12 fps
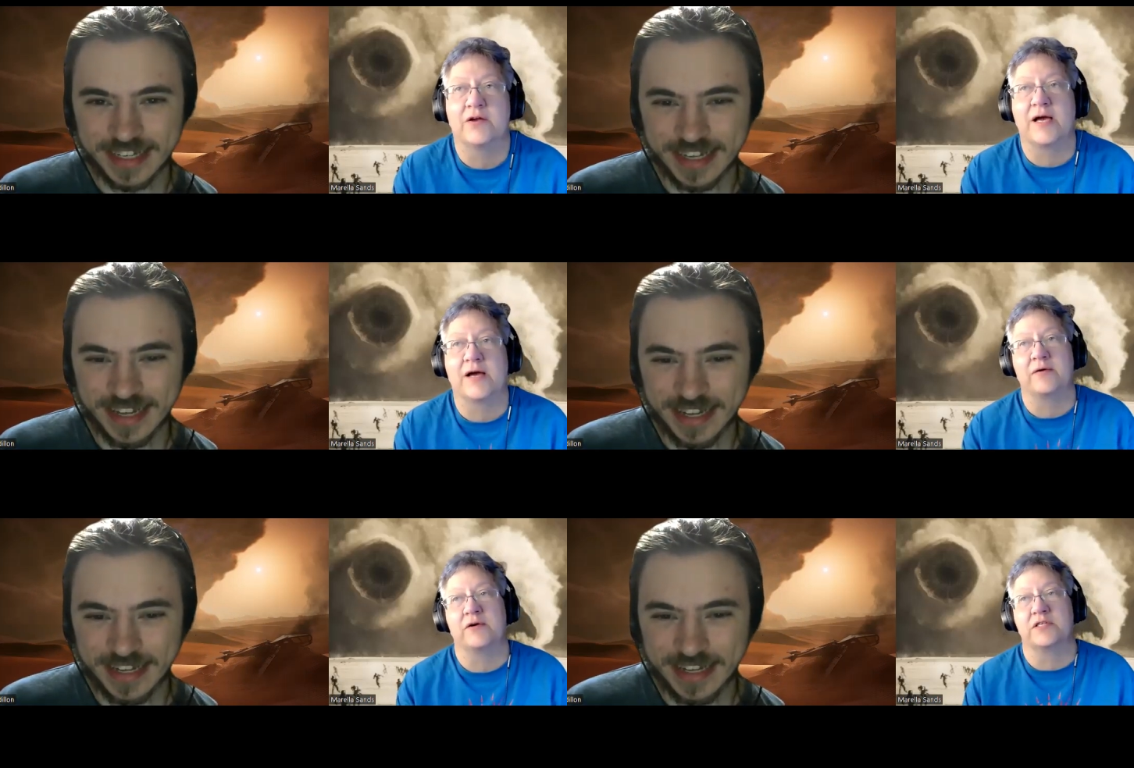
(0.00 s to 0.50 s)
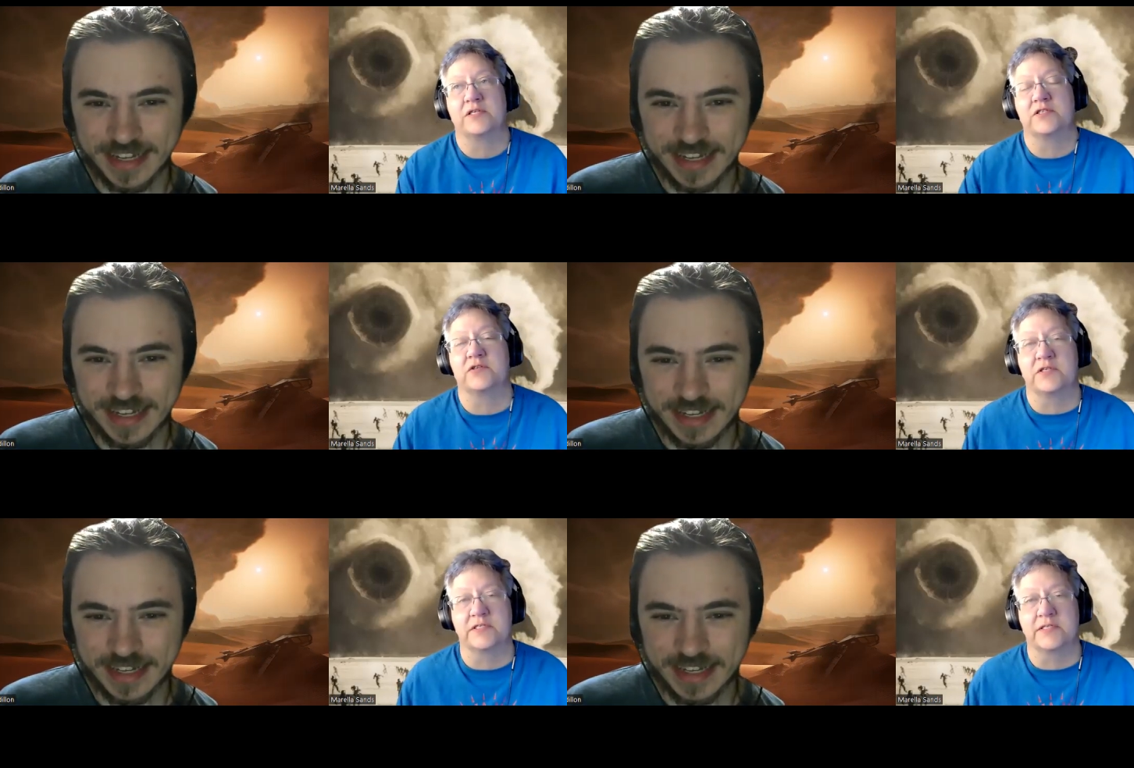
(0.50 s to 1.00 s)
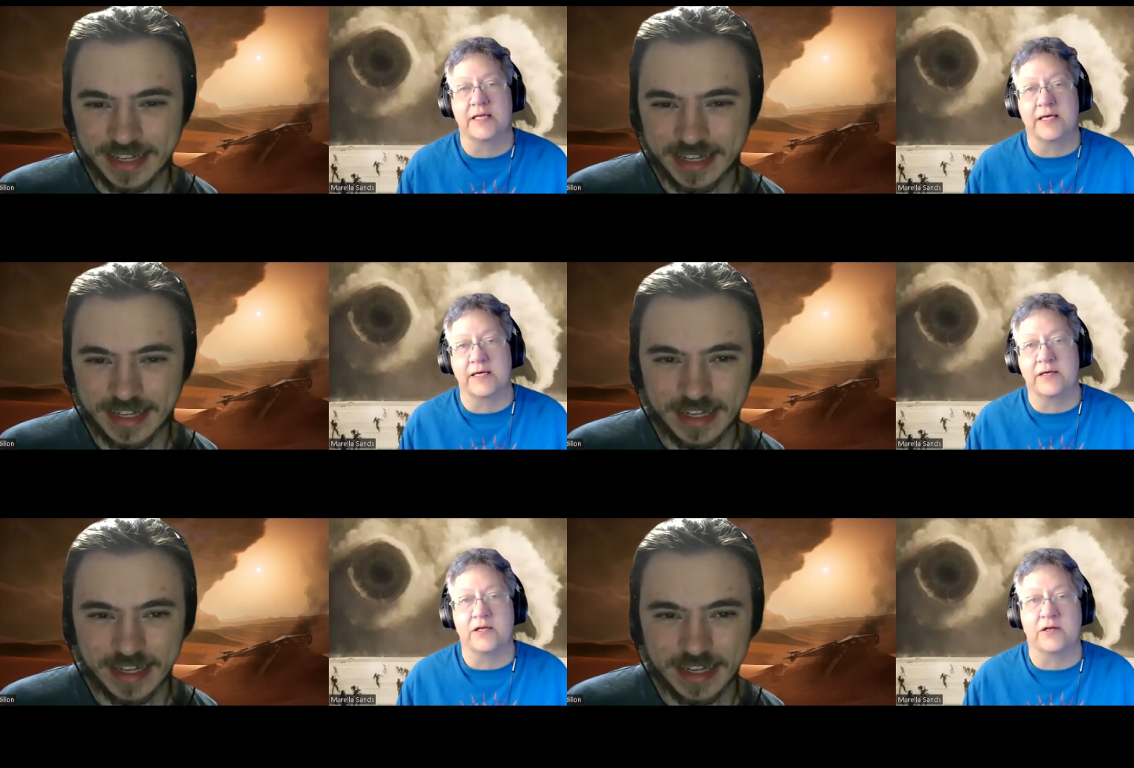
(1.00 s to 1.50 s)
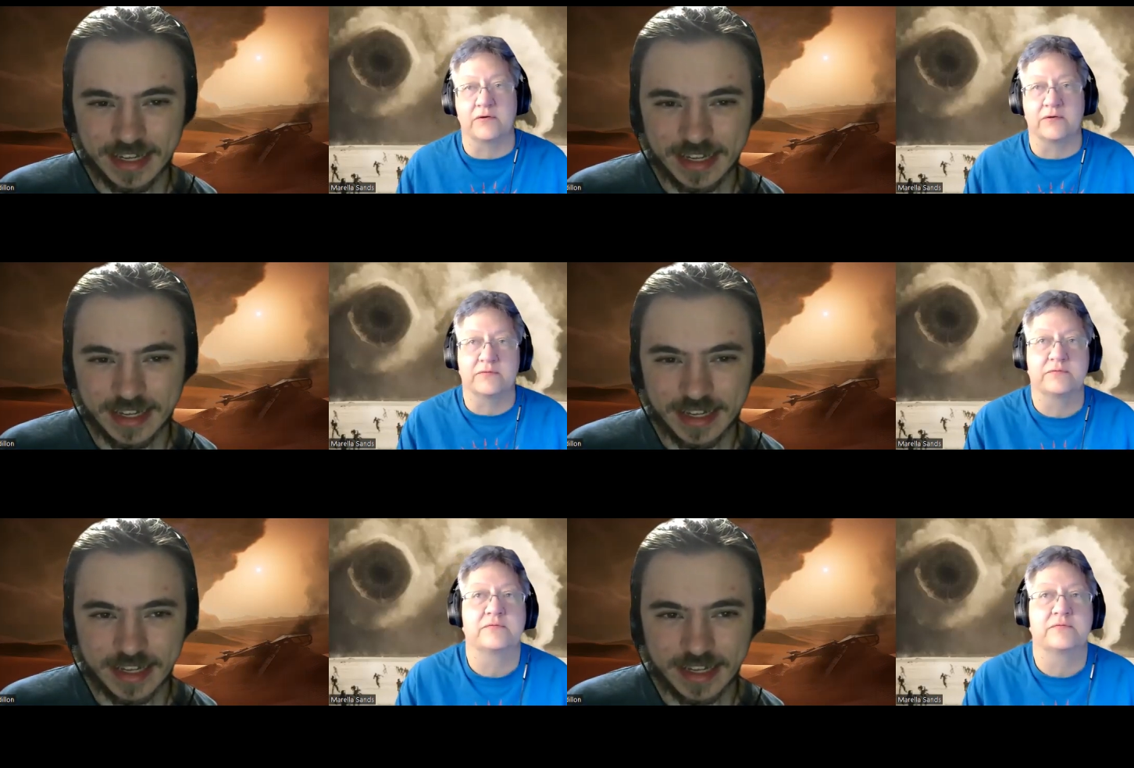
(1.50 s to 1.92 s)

Speaker 1: kind of, he's using slightly, you know,